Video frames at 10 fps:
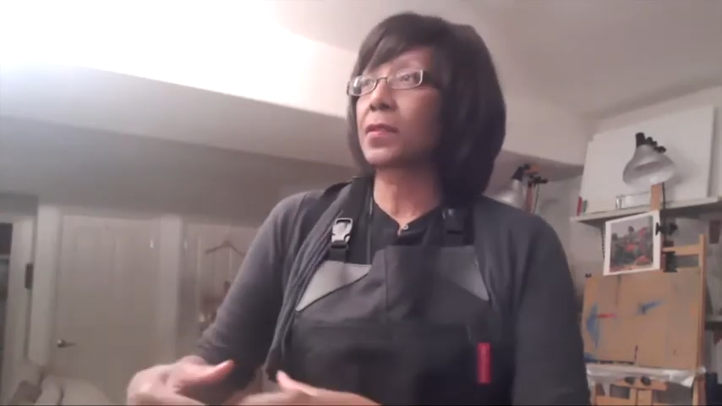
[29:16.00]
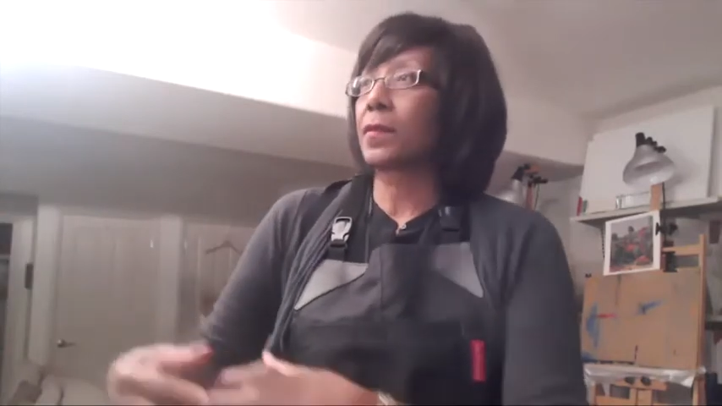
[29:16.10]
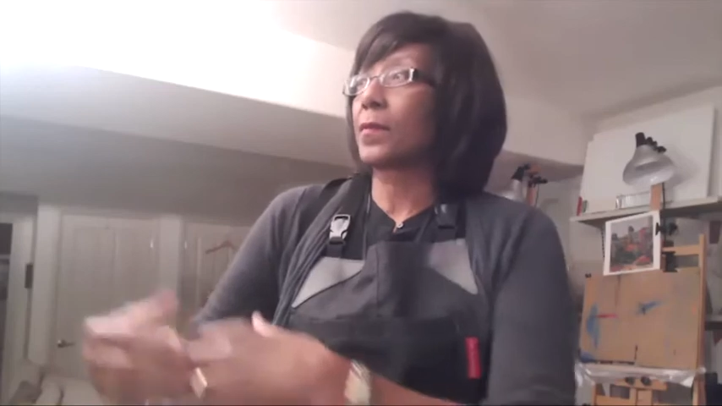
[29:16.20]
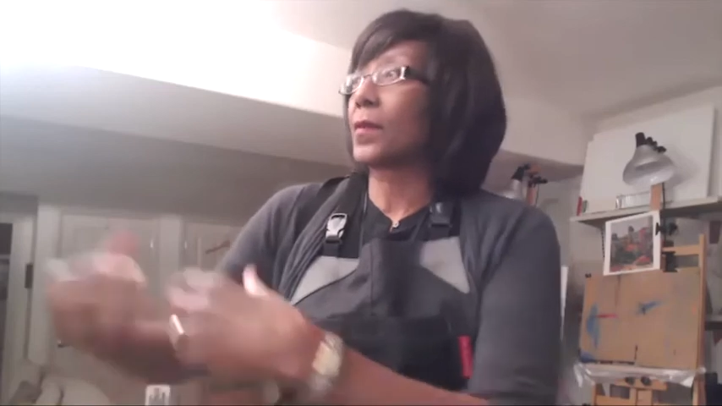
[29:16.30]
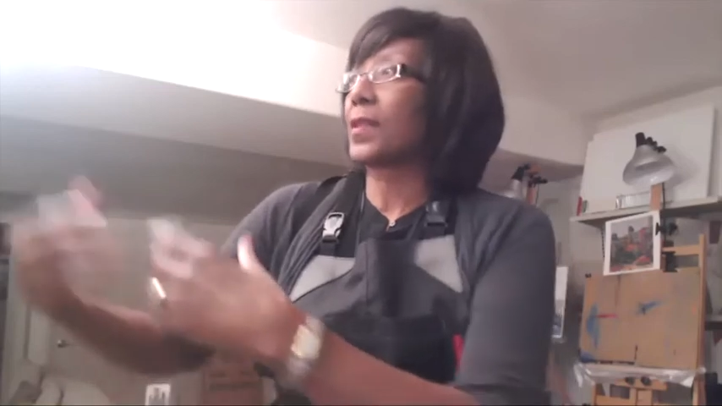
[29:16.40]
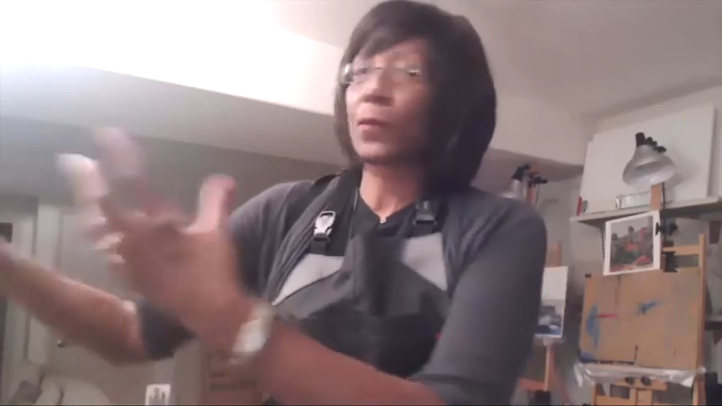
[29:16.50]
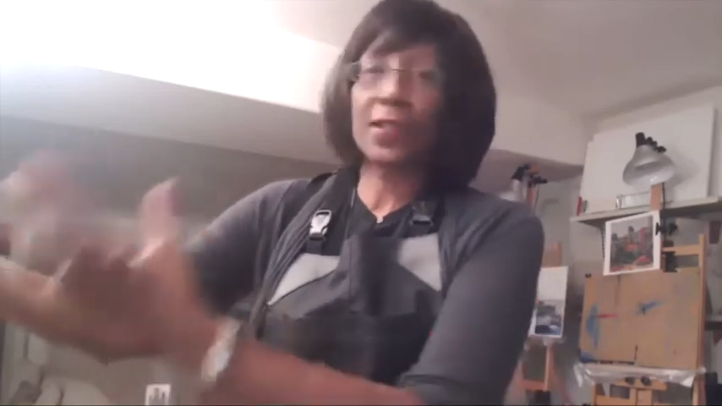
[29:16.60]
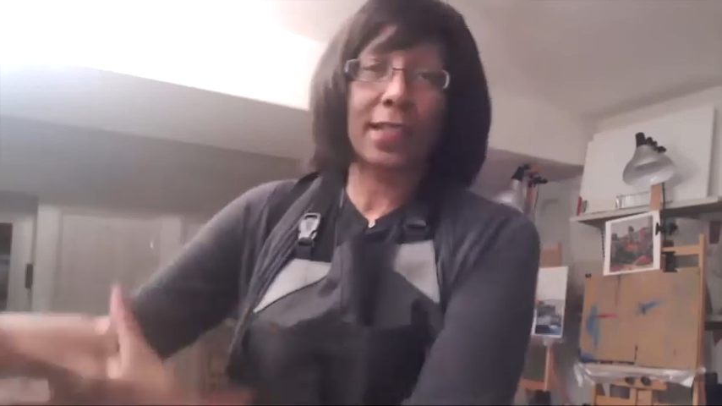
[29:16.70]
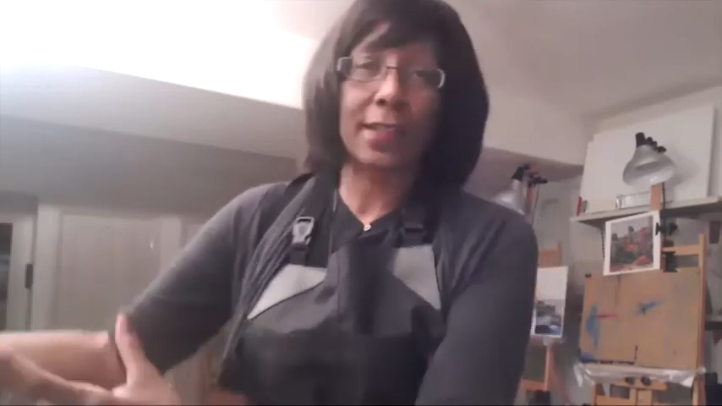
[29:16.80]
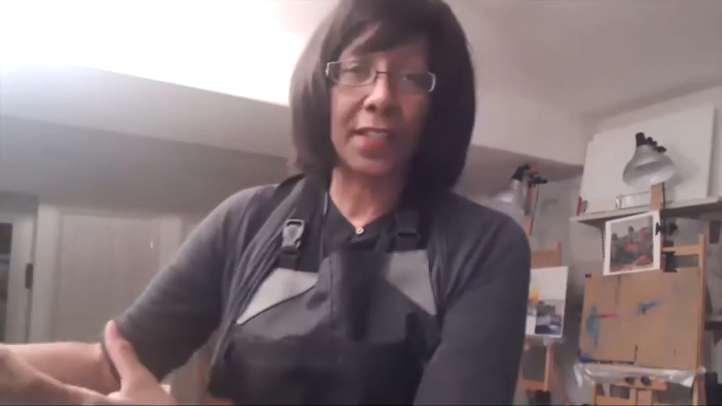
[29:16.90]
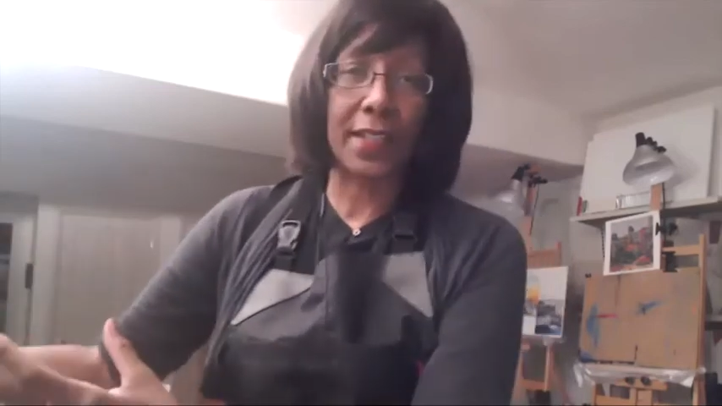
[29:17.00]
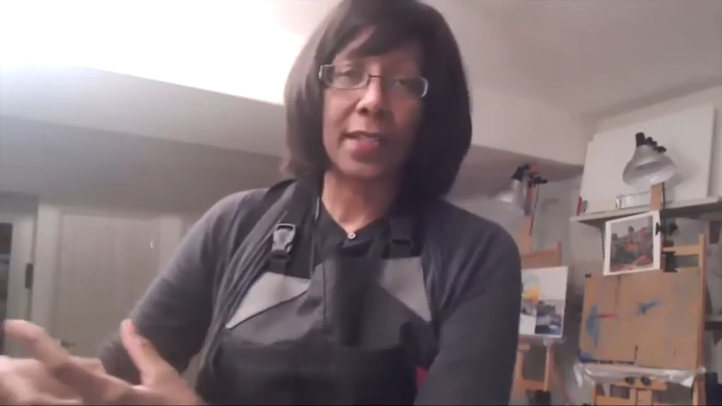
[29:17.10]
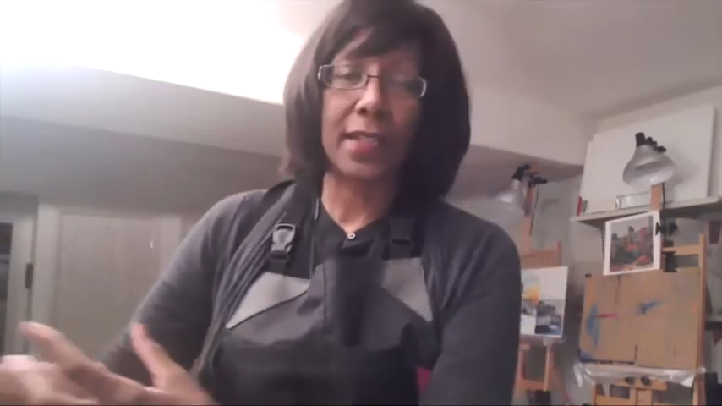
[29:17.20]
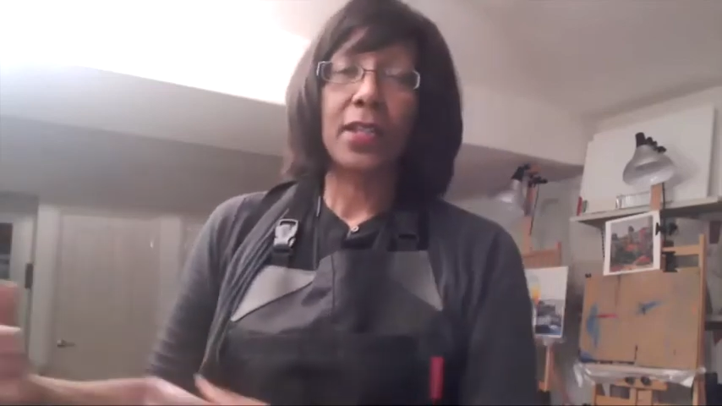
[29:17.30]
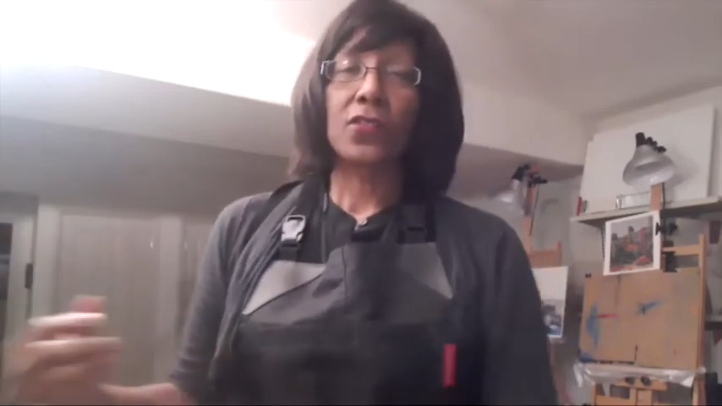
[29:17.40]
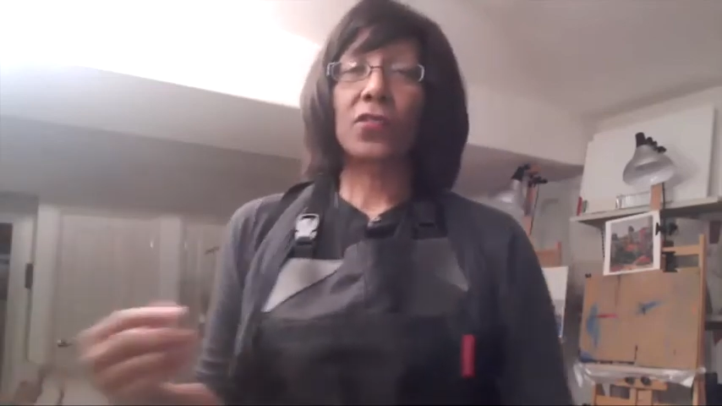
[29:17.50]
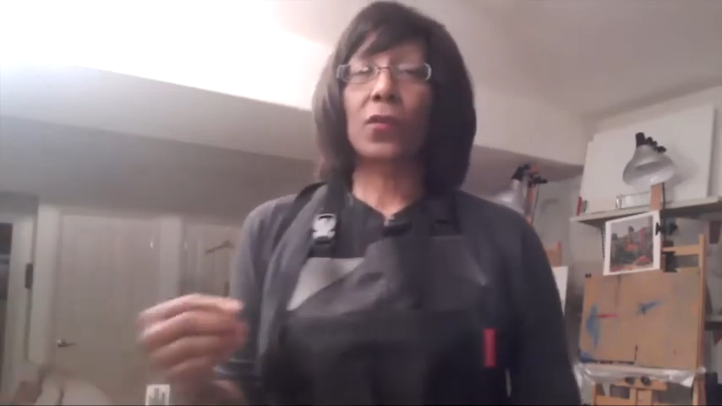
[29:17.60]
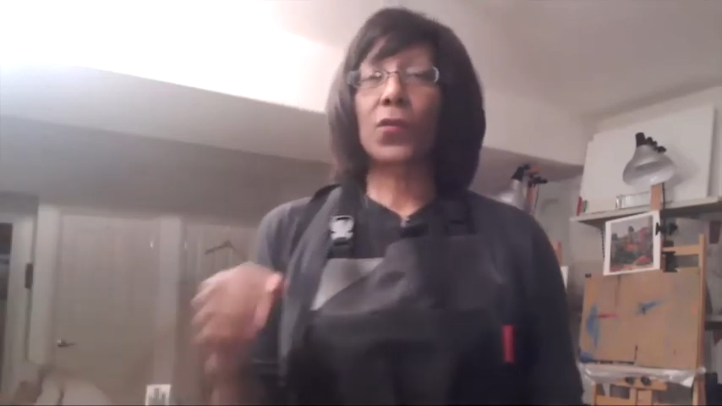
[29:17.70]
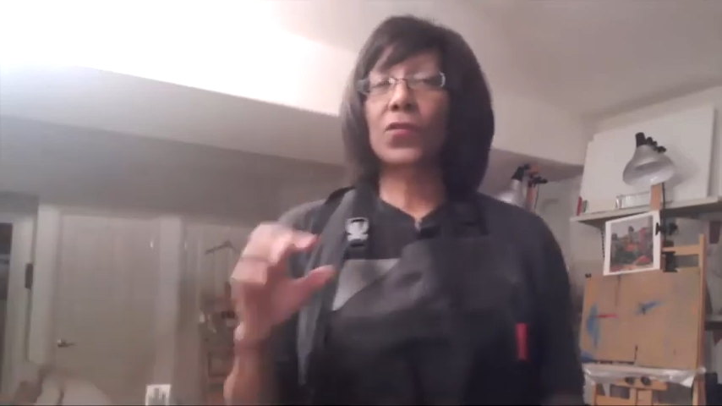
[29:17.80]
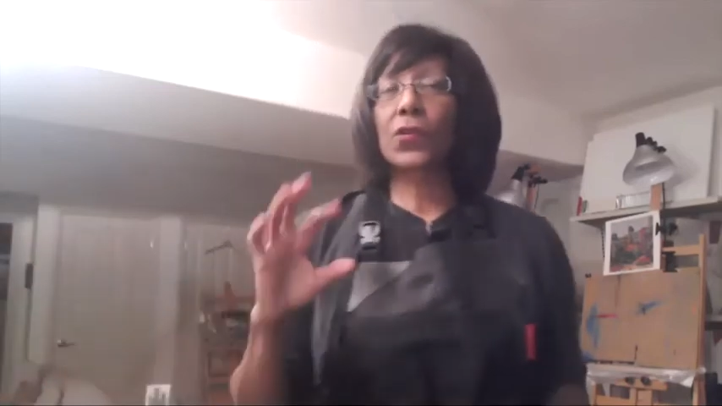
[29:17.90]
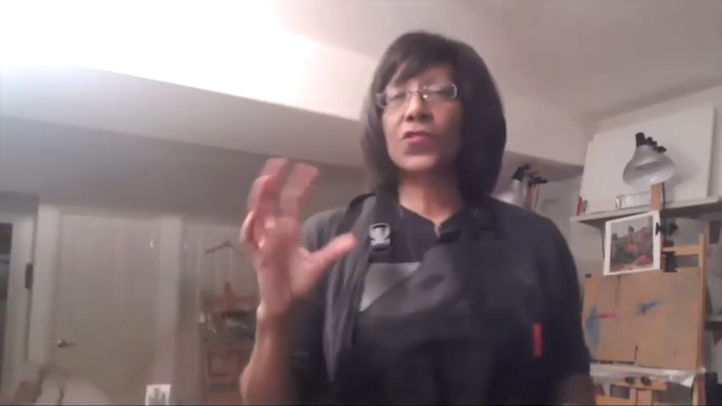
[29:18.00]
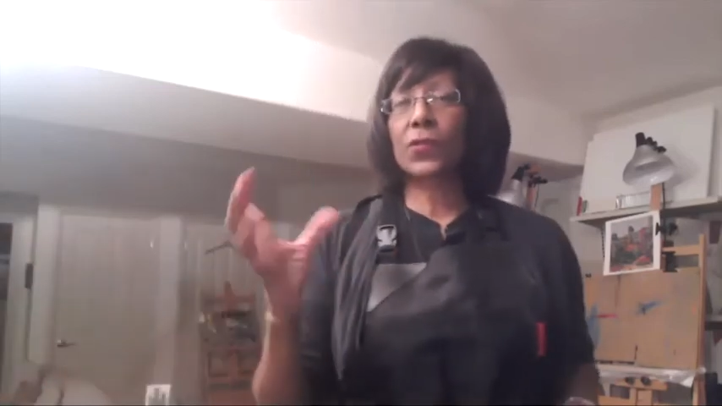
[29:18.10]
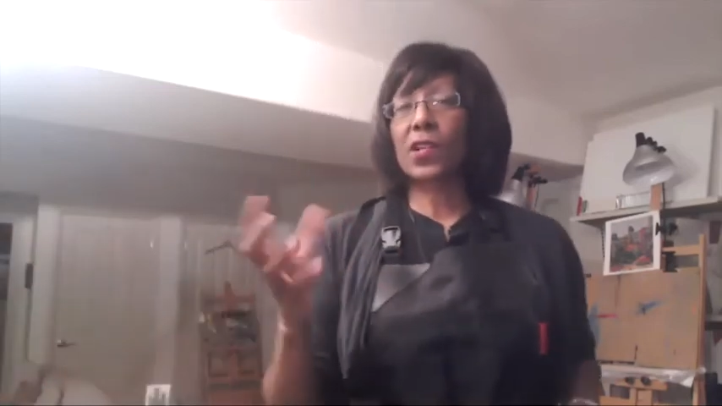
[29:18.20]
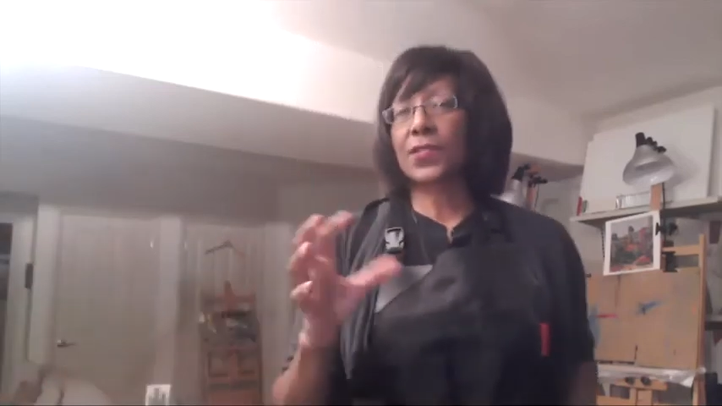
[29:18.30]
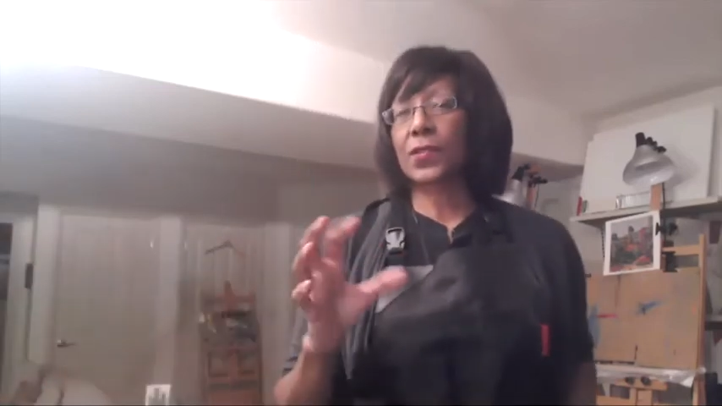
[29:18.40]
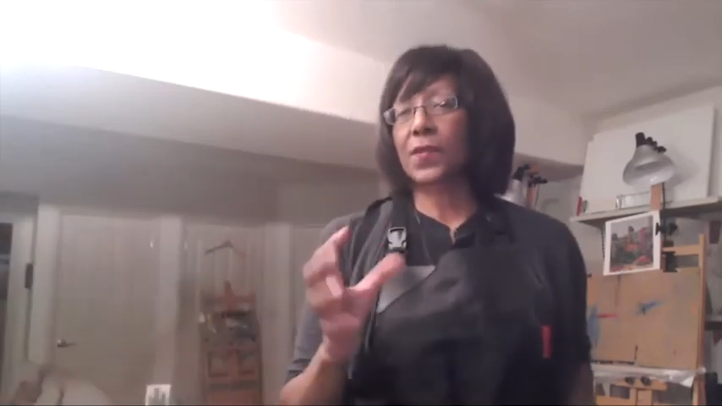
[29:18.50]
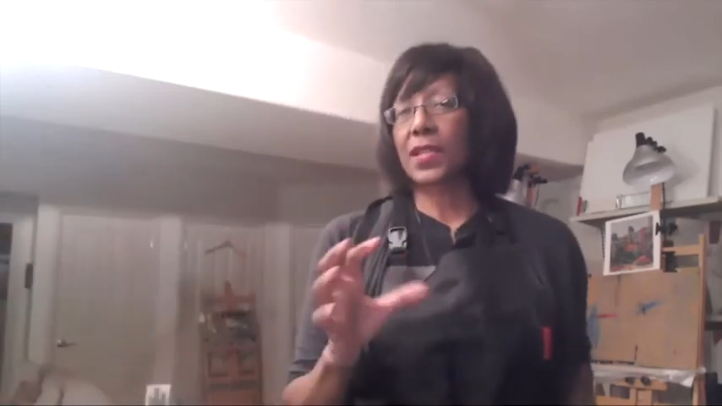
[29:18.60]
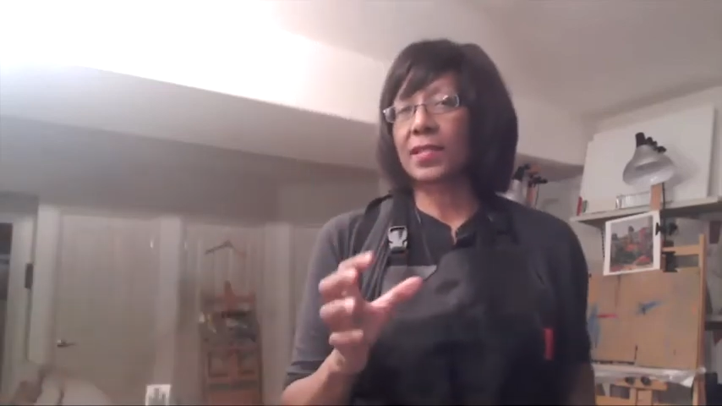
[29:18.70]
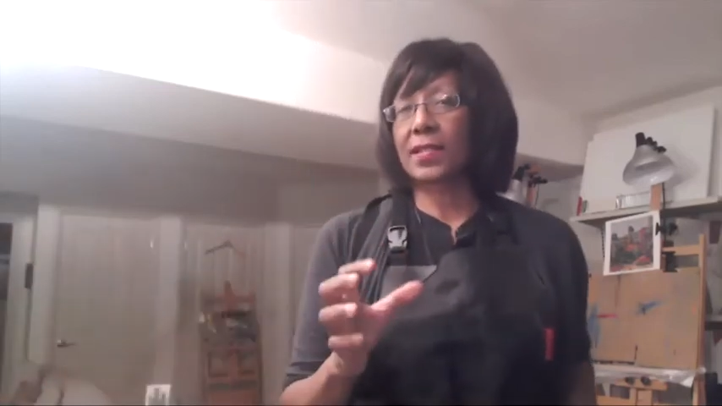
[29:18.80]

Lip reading: they would love it. Yeah. So those are also things